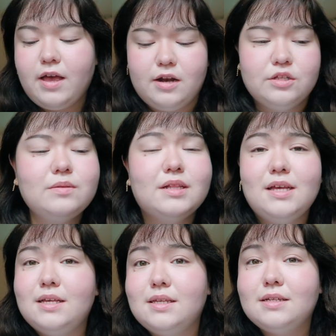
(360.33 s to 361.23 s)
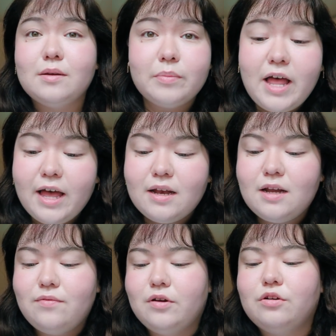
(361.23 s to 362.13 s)
and it's really easy to blend
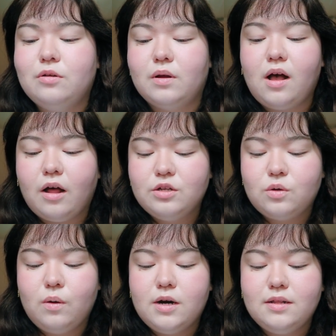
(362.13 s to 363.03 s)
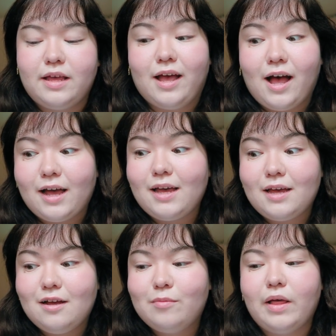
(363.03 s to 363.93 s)
if you're new to contour like I
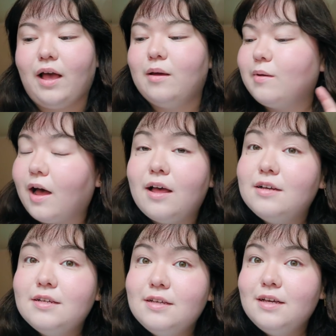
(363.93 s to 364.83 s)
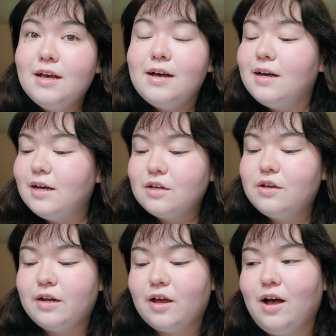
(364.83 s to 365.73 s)
am. Like I am not
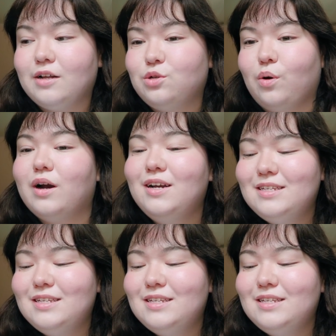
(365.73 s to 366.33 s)
good at contour